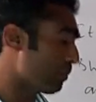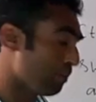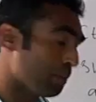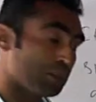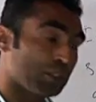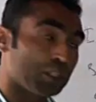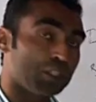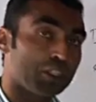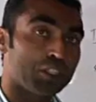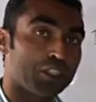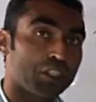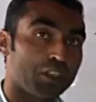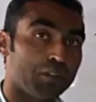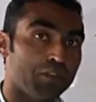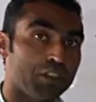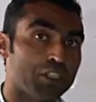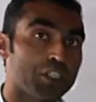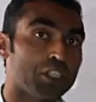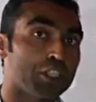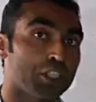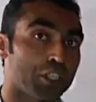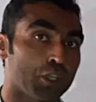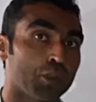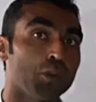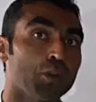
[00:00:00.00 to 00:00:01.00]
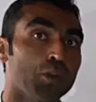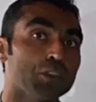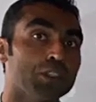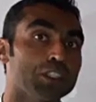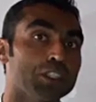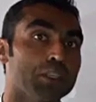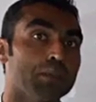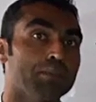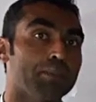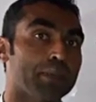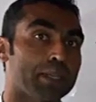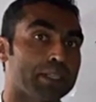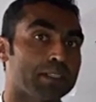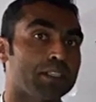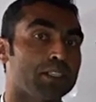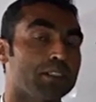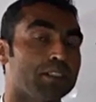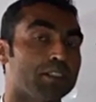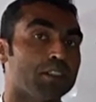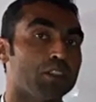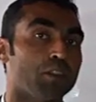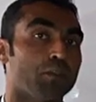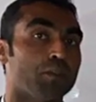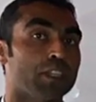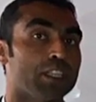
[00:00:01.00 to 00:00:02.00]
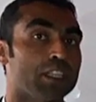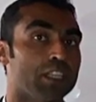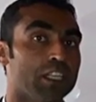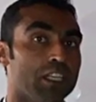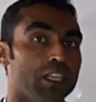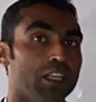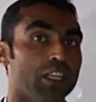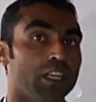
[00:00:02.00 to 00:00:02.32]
preposition which shows the presence of